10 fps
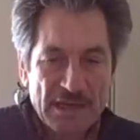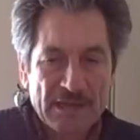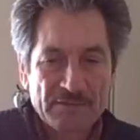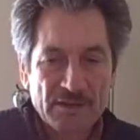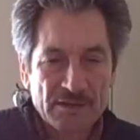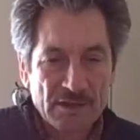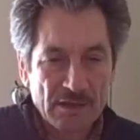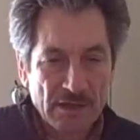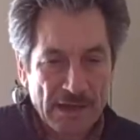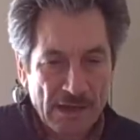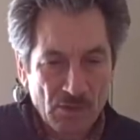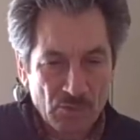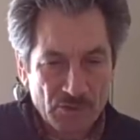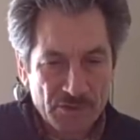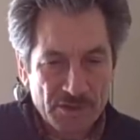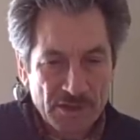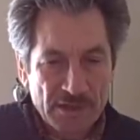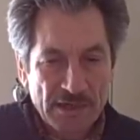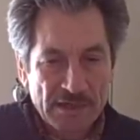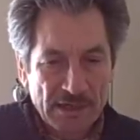and then outward,
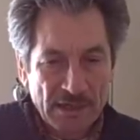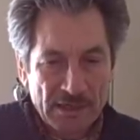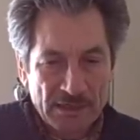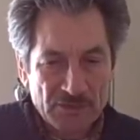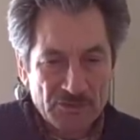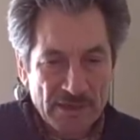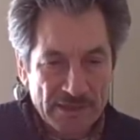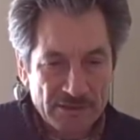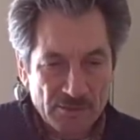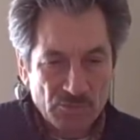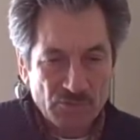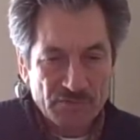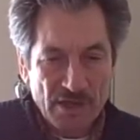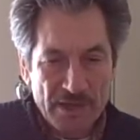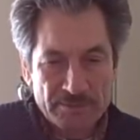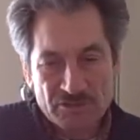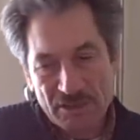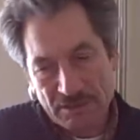and I do that a number of times,